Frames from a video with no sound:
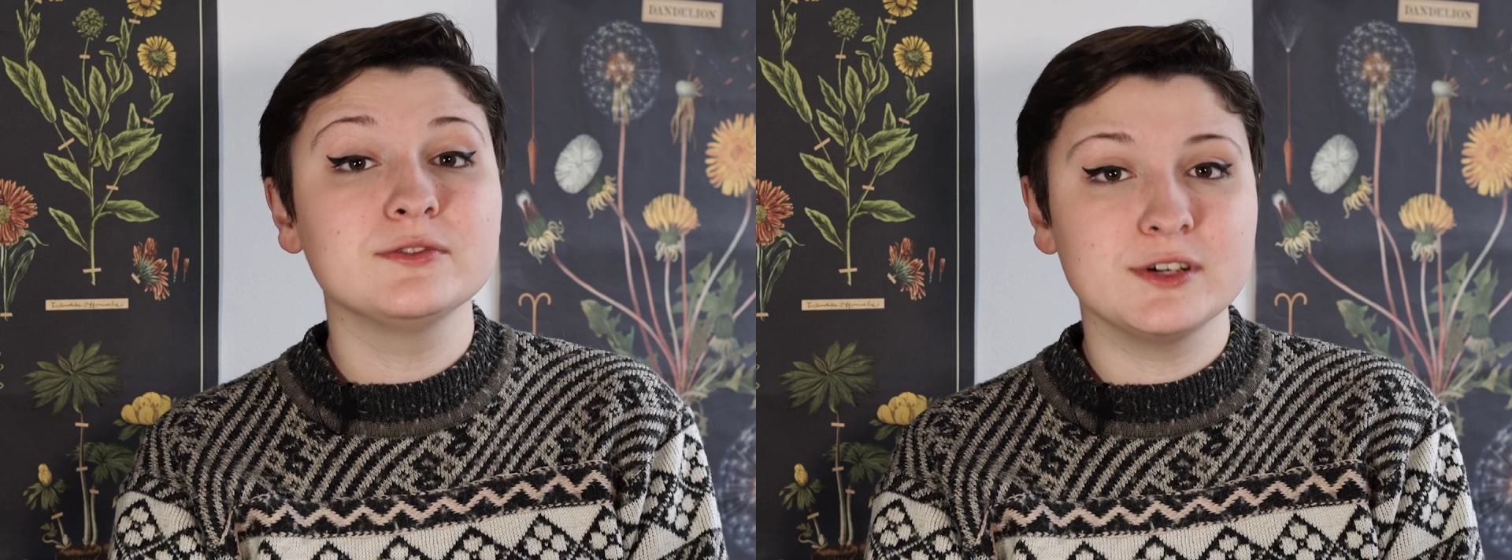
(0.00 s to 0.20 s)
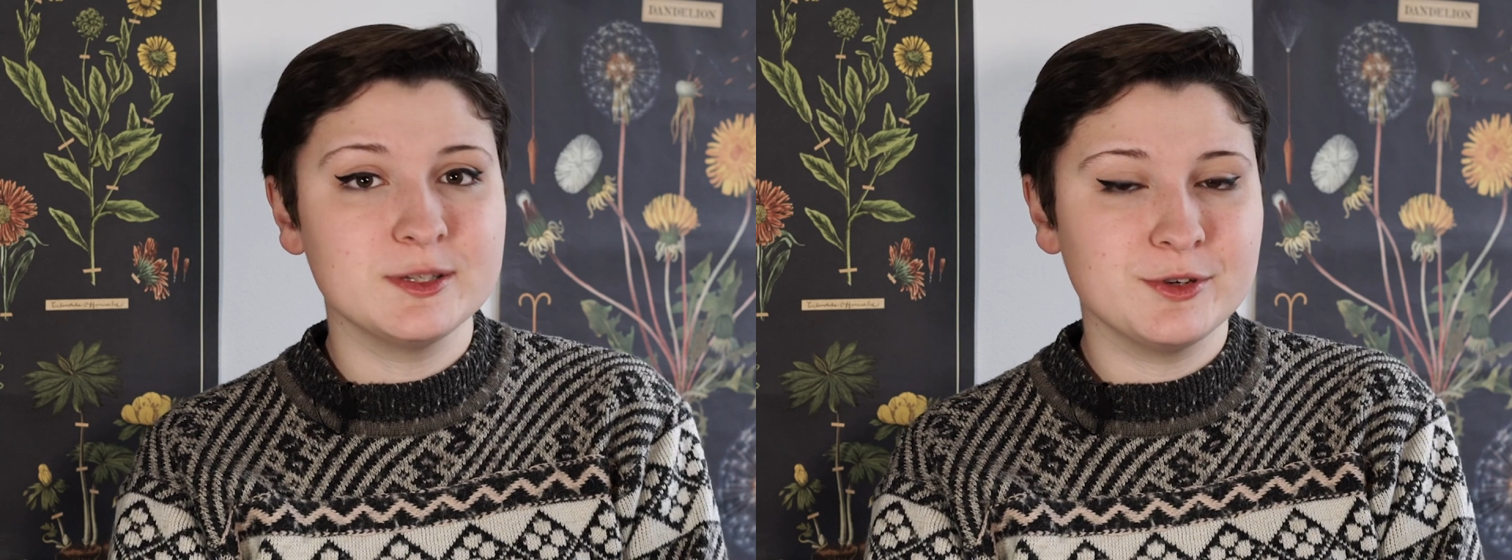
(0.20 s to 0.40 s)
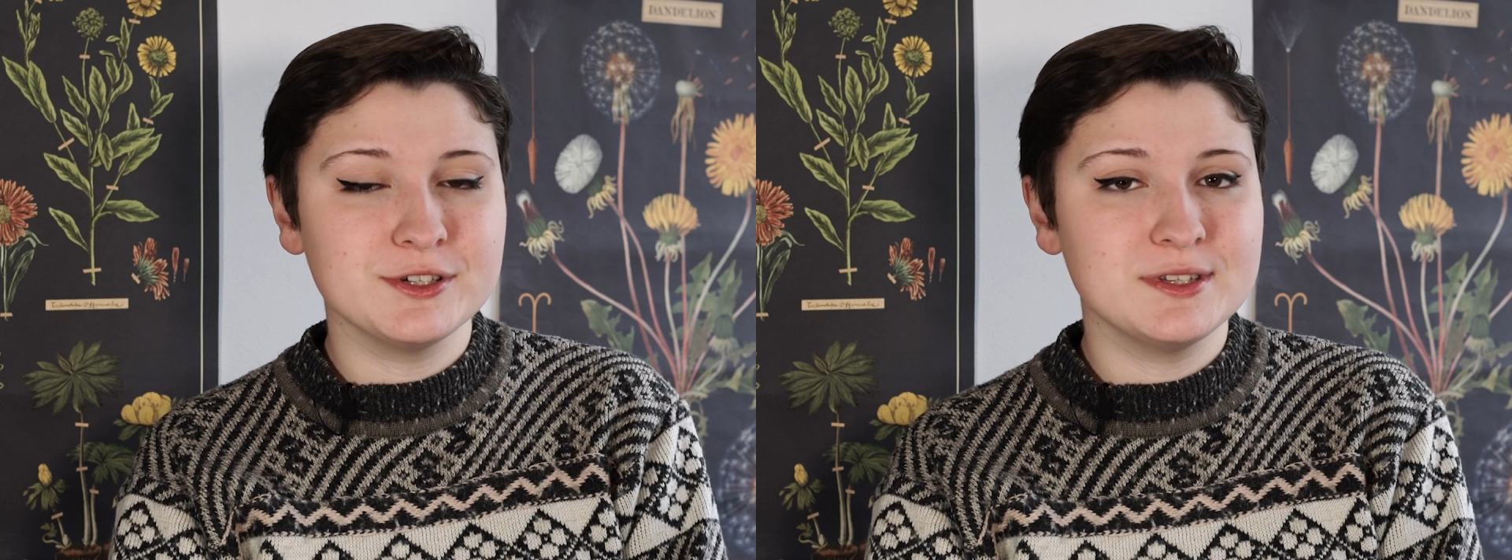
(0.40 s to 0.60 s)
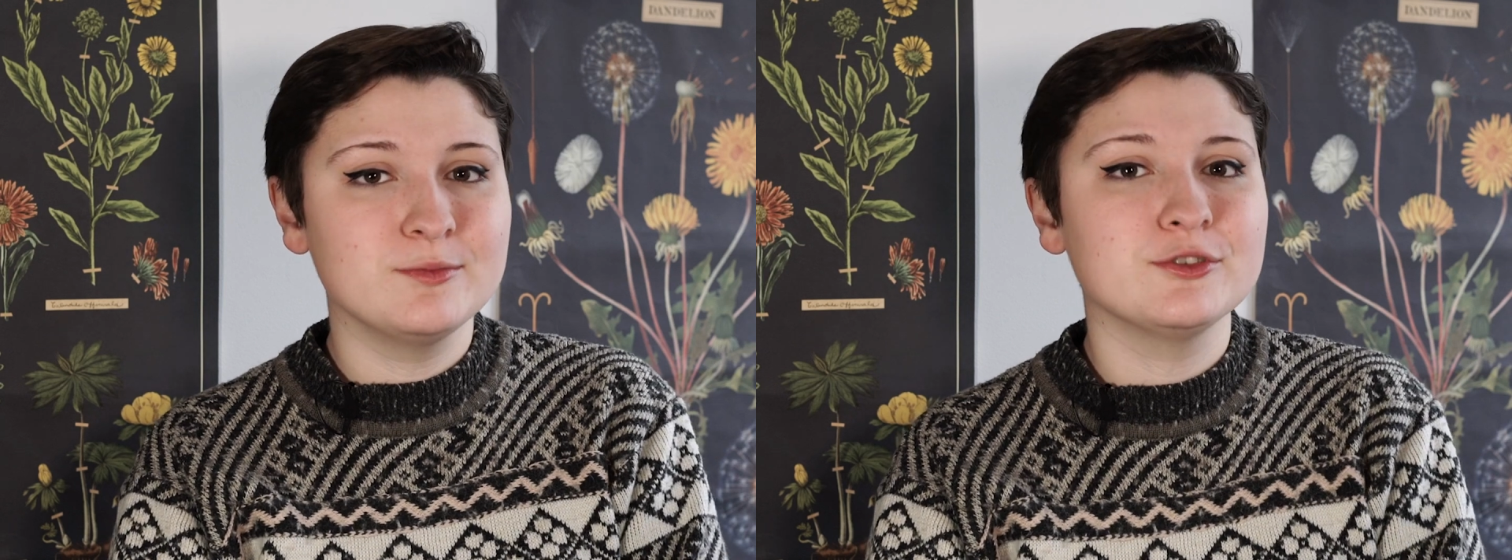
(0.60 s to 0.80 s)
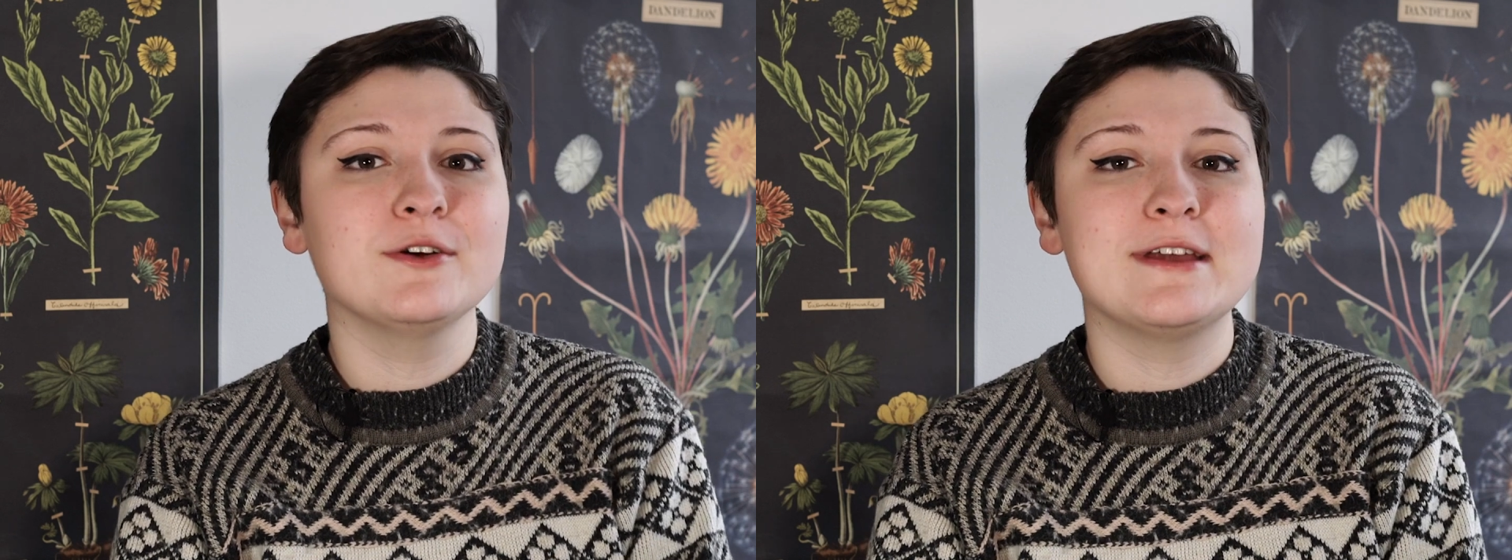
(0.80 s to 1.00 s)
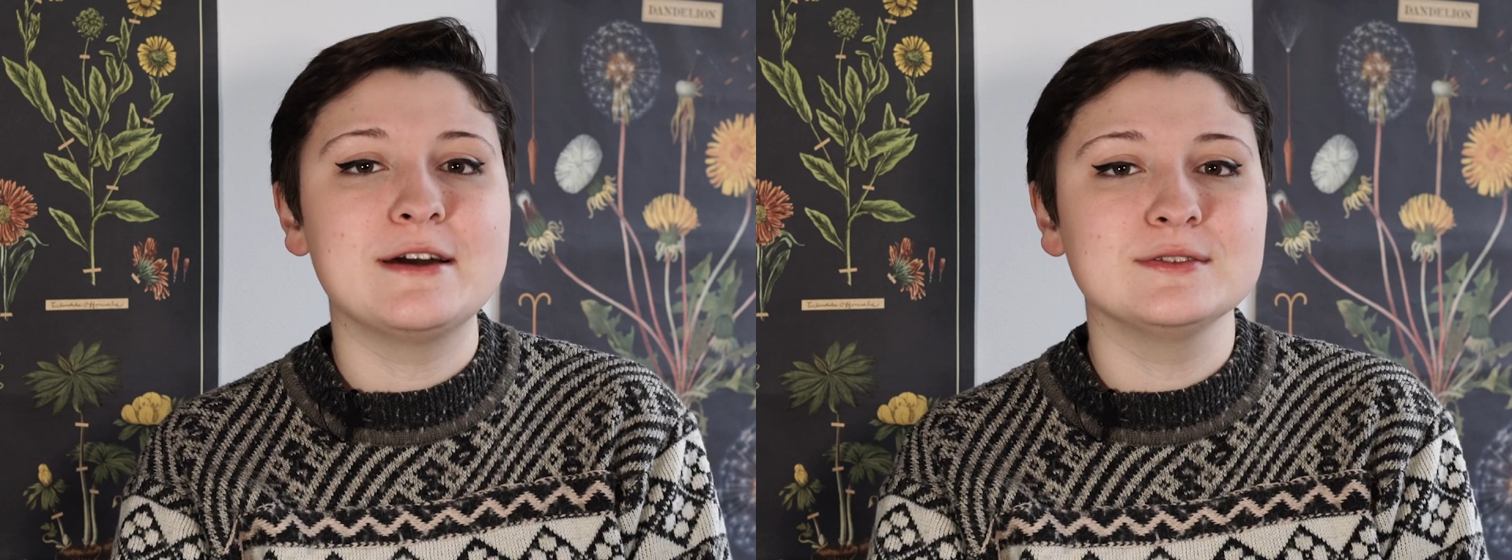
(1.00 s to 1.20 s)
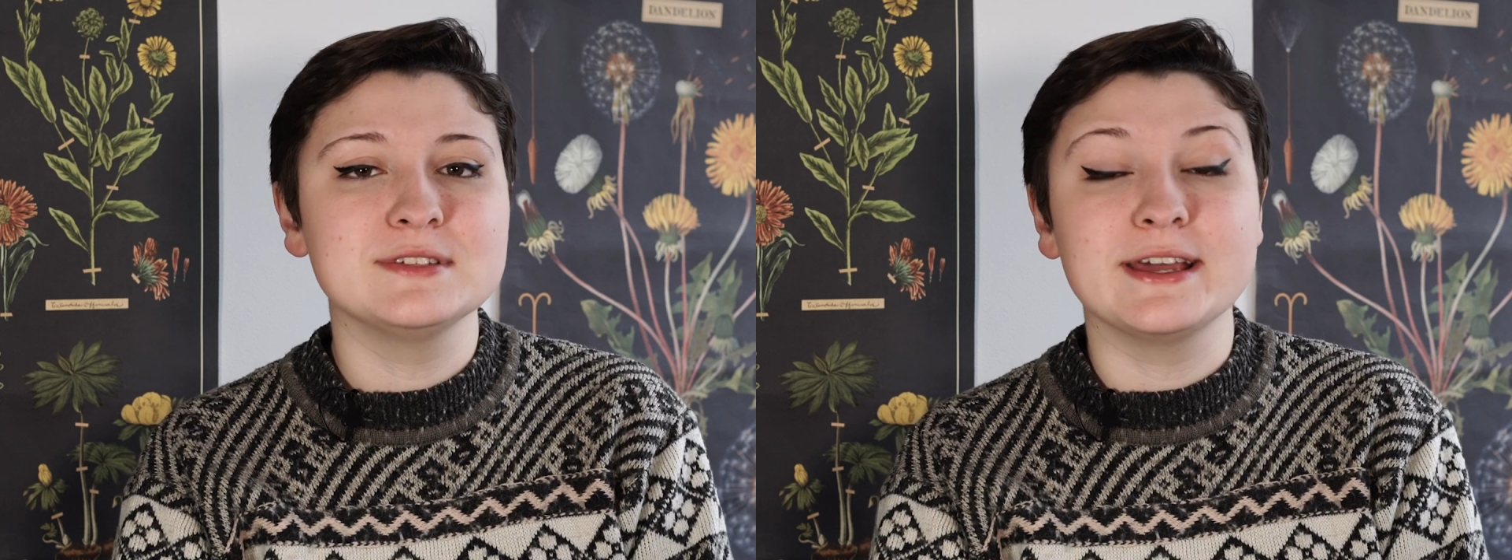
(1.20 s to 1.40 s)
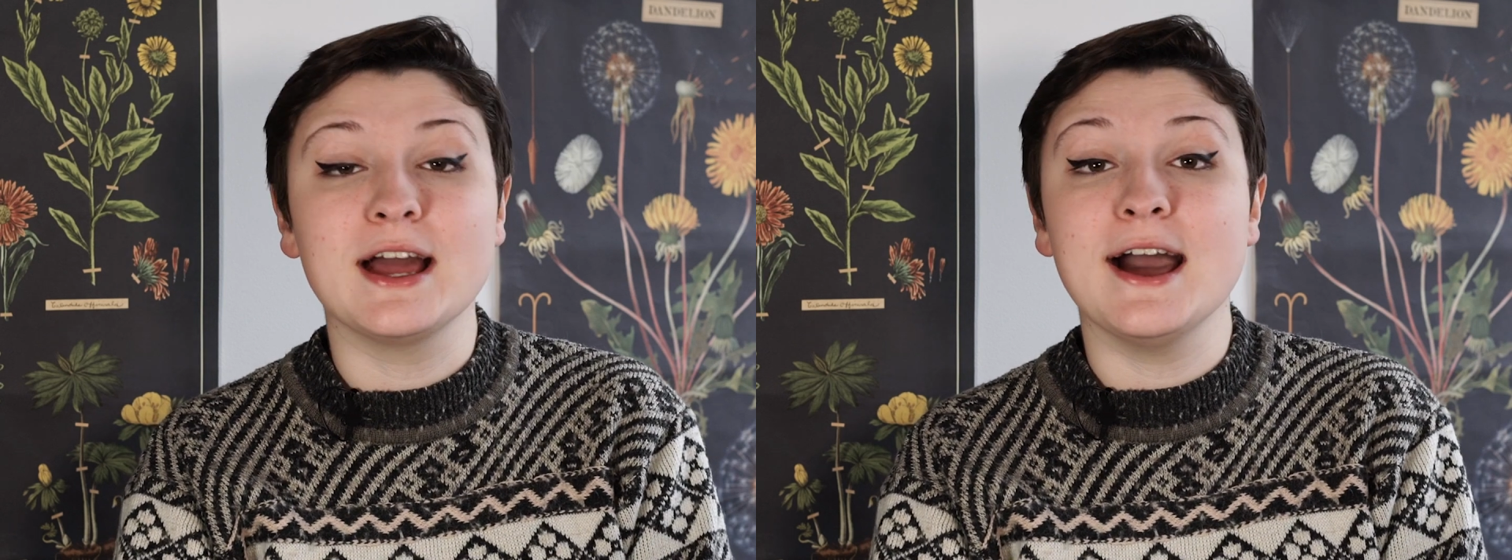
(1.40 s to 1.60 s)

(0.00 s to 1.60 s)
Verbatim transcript: first-person pronouns like